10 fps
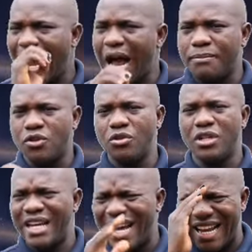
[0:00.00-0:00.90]

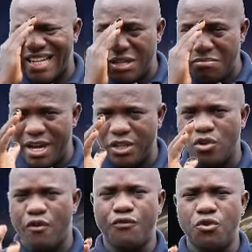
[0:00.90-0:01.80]
absolutely an image
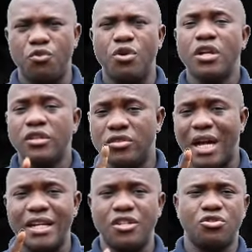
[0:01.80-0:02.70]
of you
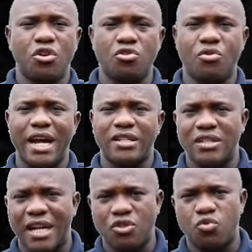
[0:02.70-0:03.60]
that is not right,
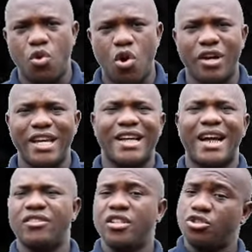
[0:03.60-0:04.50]
that is wrong. It
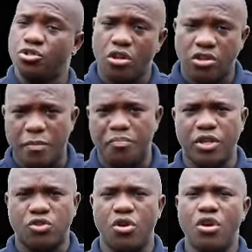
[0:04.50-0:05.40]
can distort the
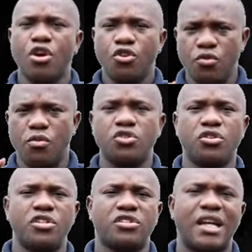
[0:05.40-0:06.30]
picture. You must
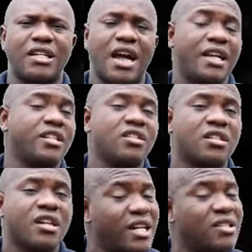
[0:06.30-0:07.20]
understand that. It is
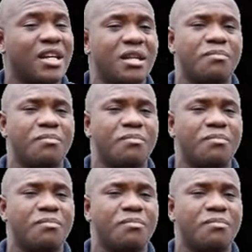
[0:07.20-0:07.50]
critically